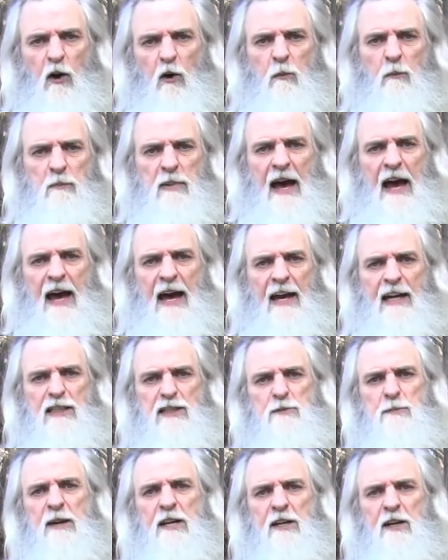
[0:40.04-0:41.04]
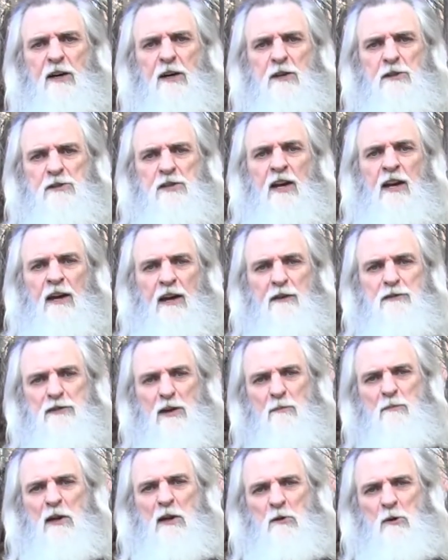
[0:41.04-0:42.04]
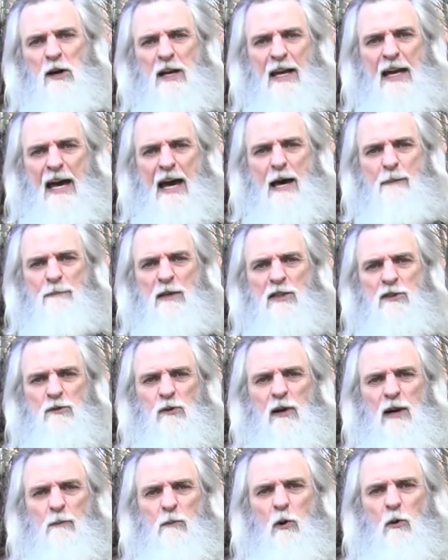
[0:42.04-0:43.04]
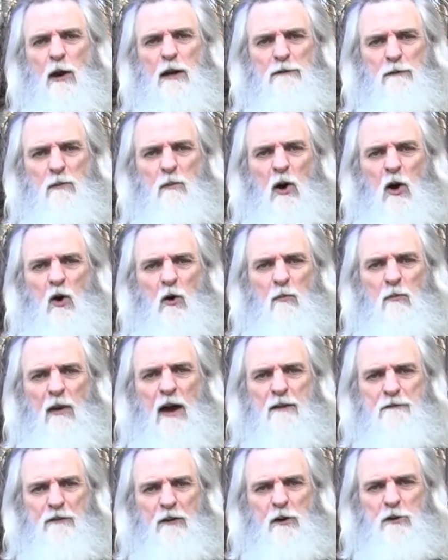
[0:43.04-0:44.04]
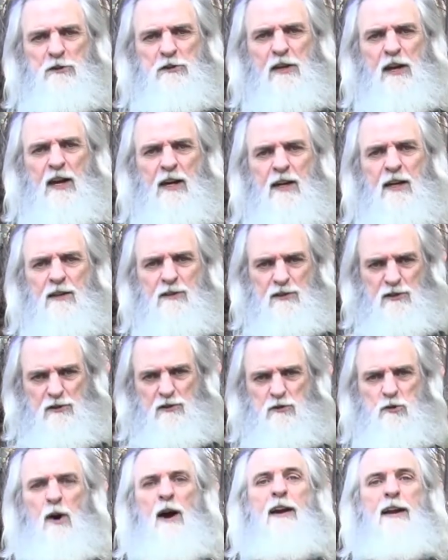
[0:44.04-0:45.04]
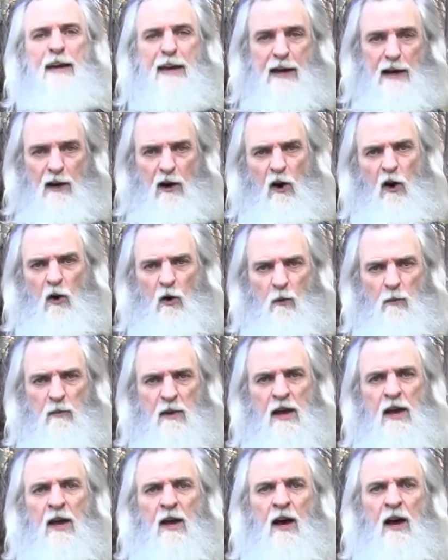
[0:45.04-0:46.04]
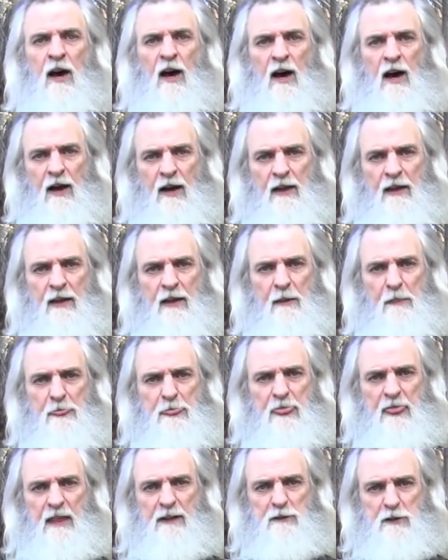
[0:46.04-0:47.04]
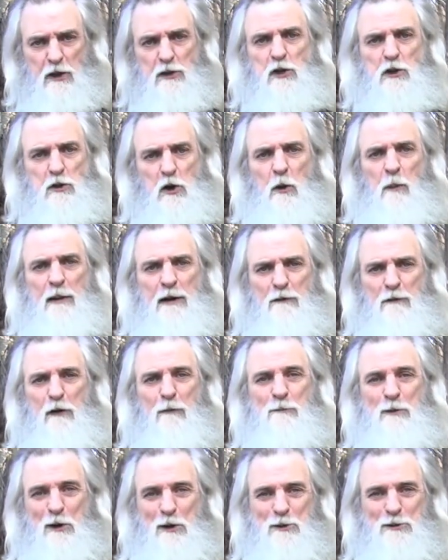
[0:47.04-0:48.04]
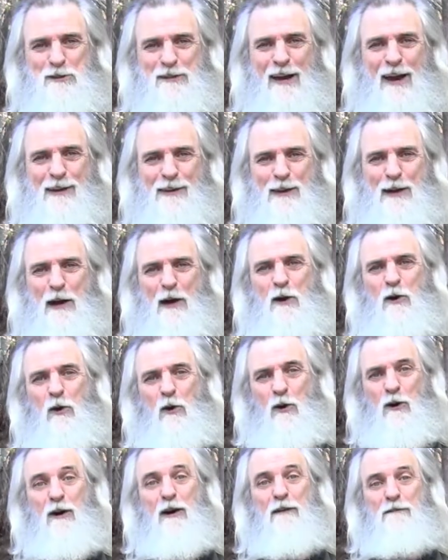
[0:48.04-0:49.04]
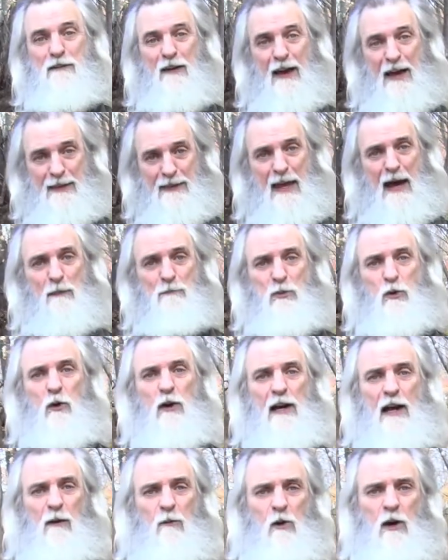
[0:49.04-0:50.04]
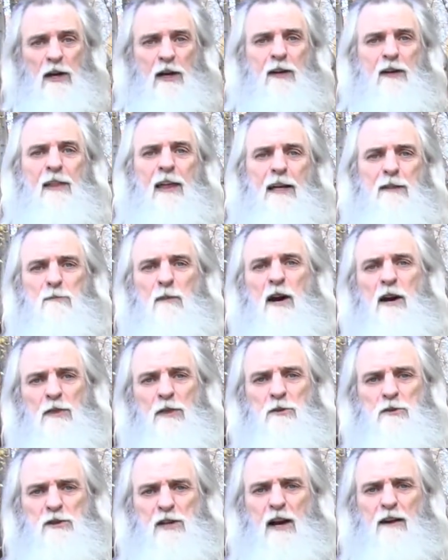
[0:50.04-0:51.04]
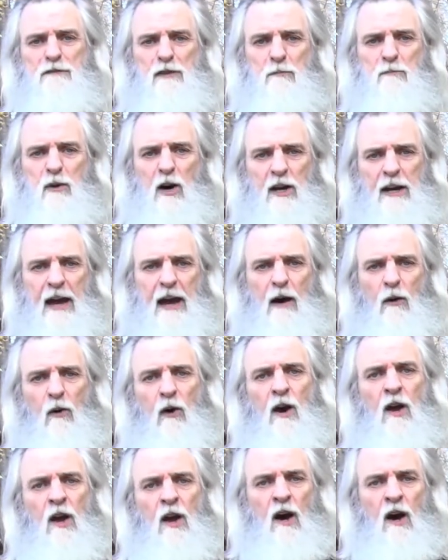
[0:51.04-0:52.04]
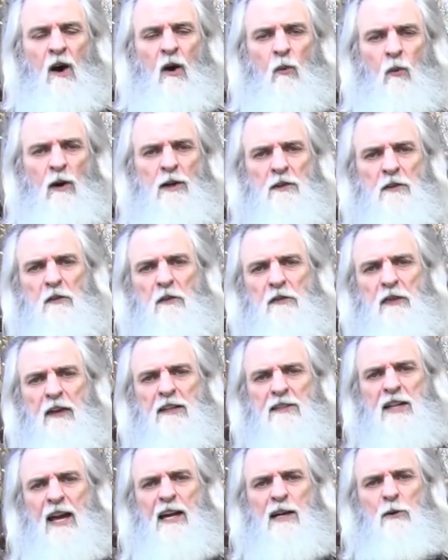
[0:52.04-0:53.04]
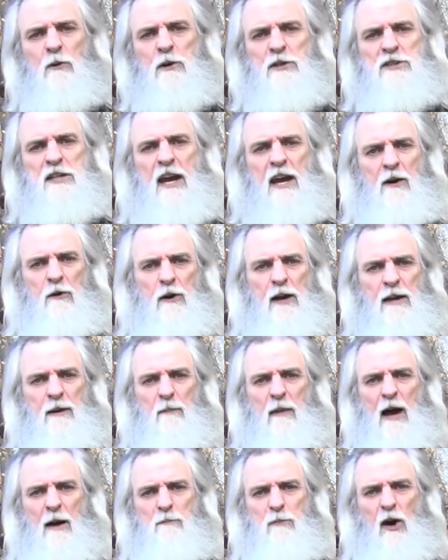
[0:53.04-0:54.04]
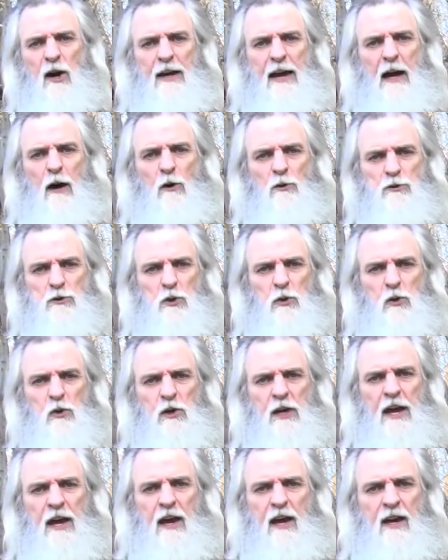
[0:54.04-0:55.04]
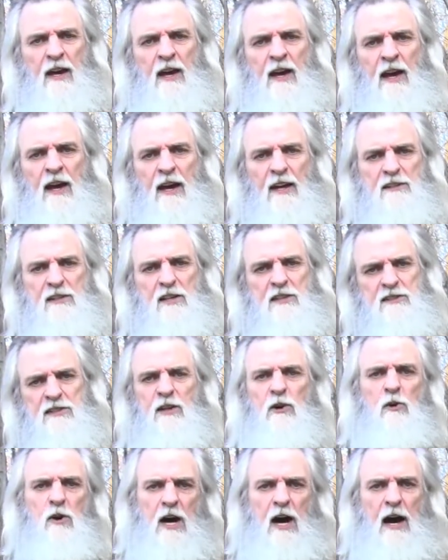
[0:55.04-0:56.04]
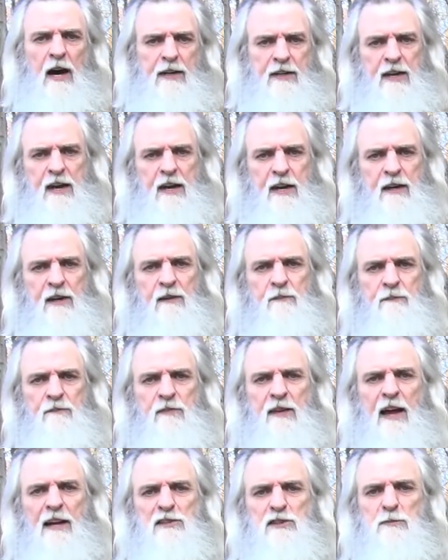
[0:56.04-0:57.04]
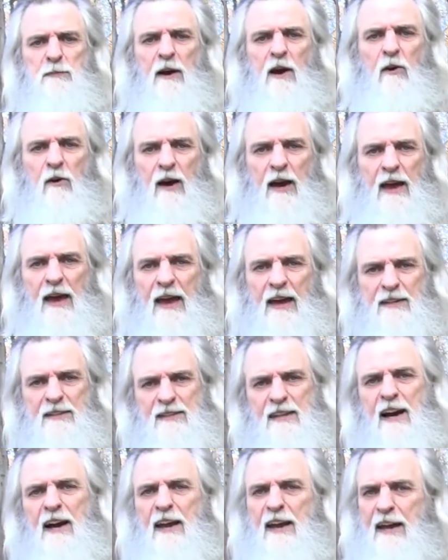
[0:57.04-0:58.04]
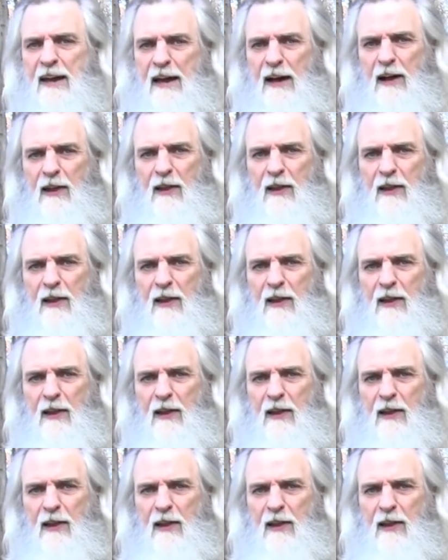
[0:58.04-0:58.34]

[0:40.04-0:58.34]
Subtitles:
bags, because if something really happens when I'm away from home, my first thing is try to get home to determine if I'm going to stay there or if at that point I want to collect my other stuff and bug out. One of the things I always carry in my bug out toolkit is a Silcock key. That's spelled S-I-L-L-C-O-C-K